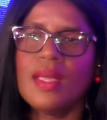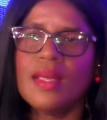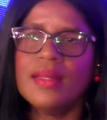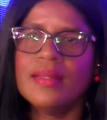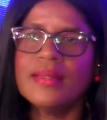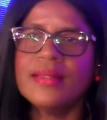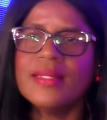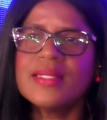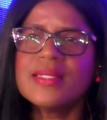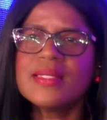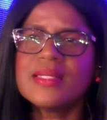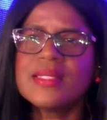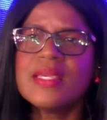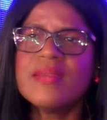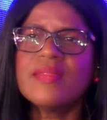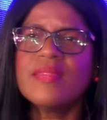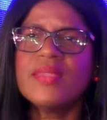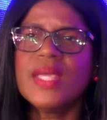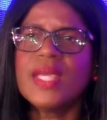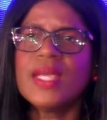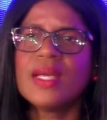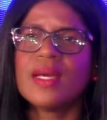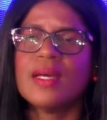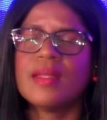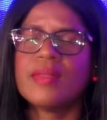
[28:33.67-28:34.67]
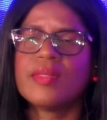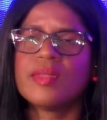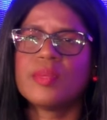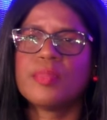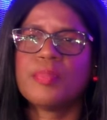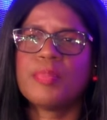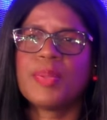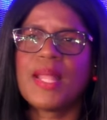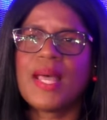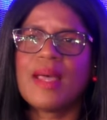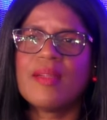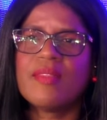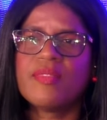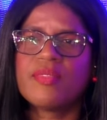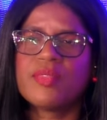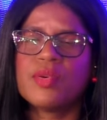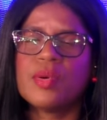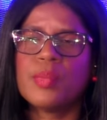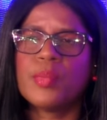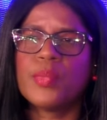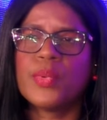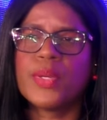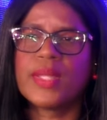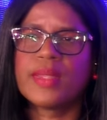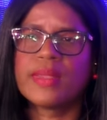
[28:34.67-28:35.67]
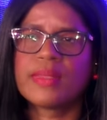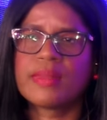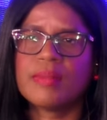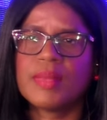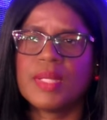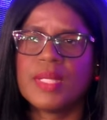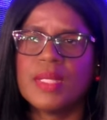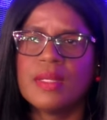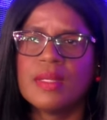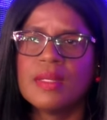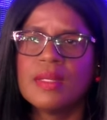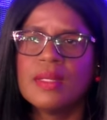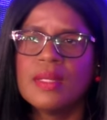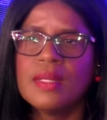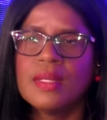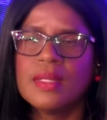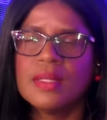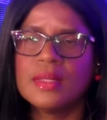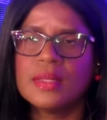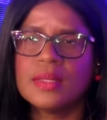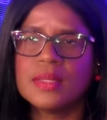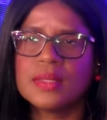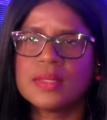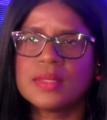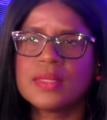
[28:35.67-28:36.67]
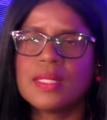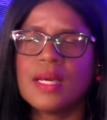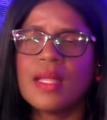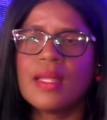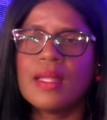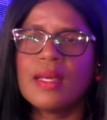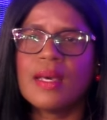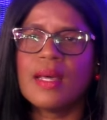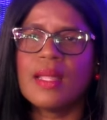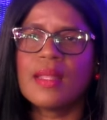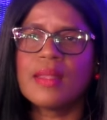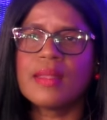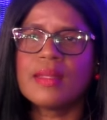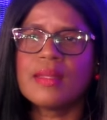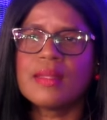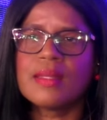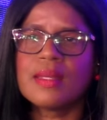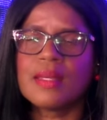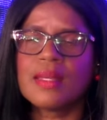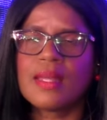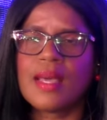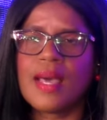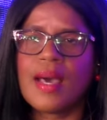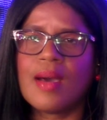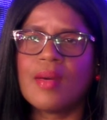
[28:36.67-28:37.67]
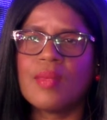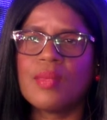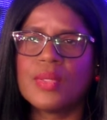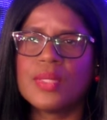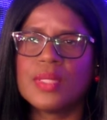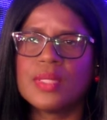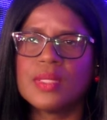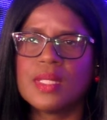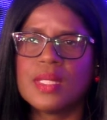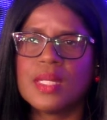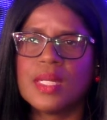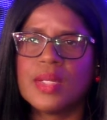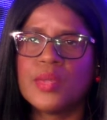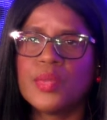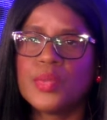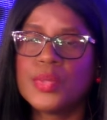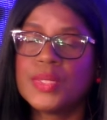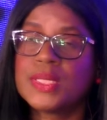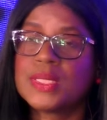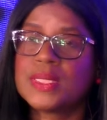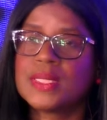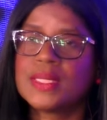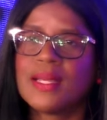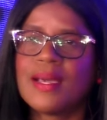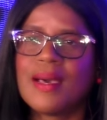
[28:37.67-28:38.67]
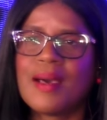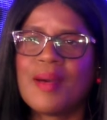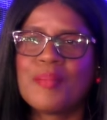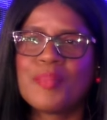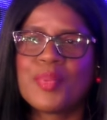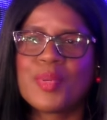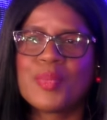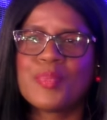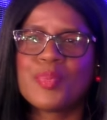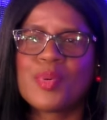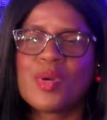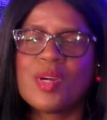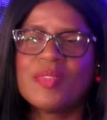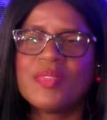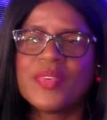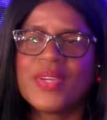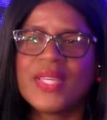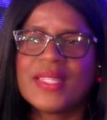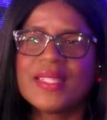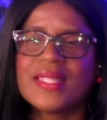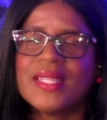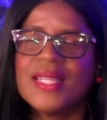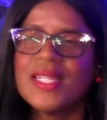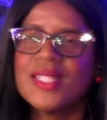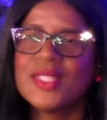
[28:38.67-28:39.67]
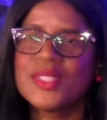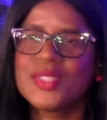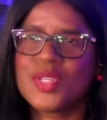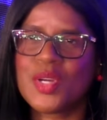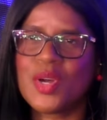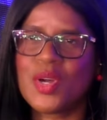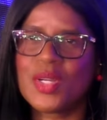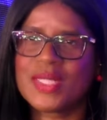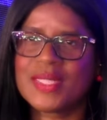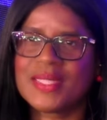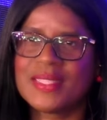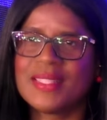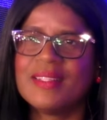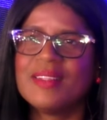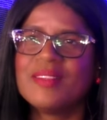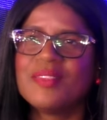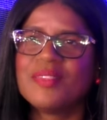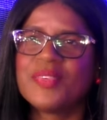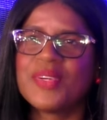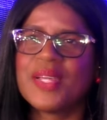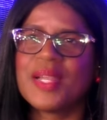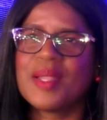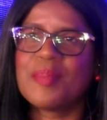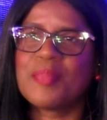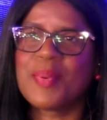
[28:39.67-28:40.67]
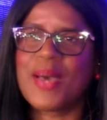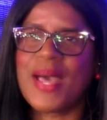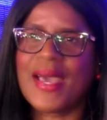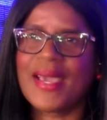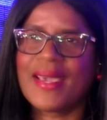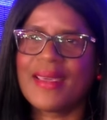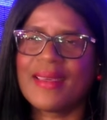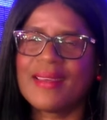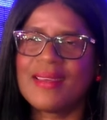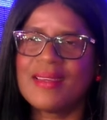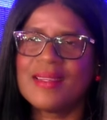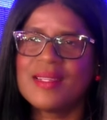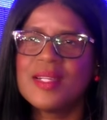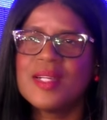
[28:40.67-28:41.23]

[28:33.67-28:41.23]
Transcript: This evening on the platform with me is none other than our anointed humble prophet, Dr. Philip Acker.